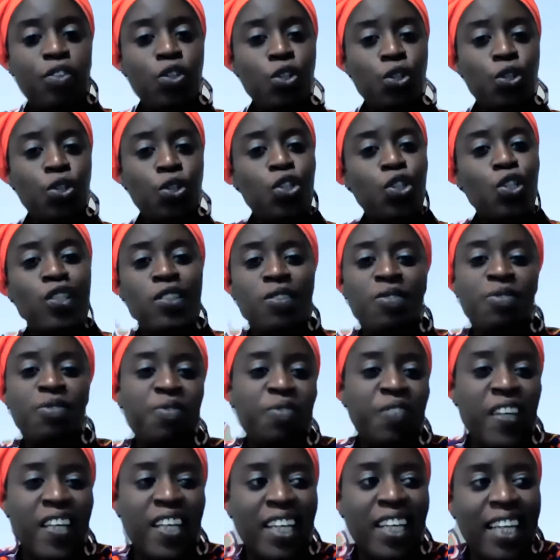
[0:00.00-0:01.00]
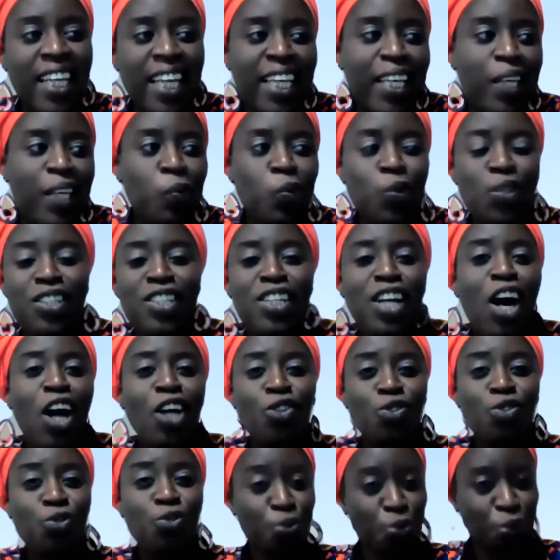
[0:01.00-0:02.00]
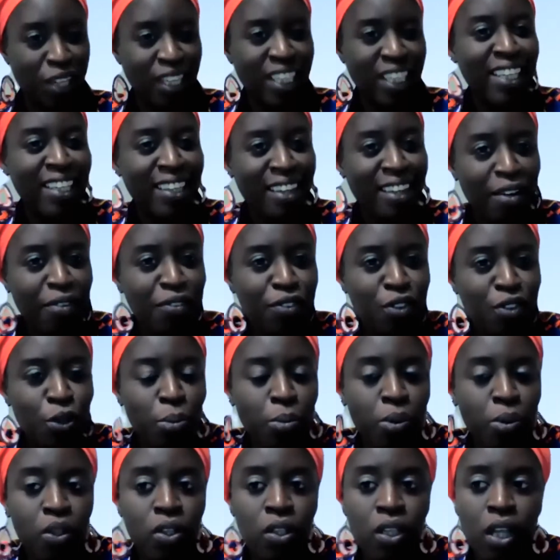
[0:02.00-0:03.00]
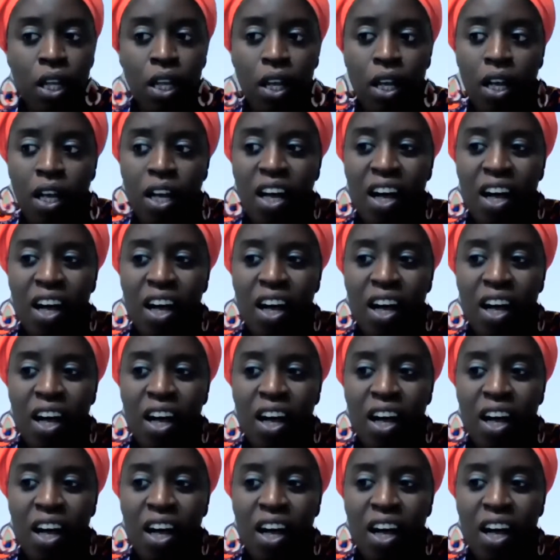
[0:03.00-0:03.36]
you could just feel like he was not really comfortable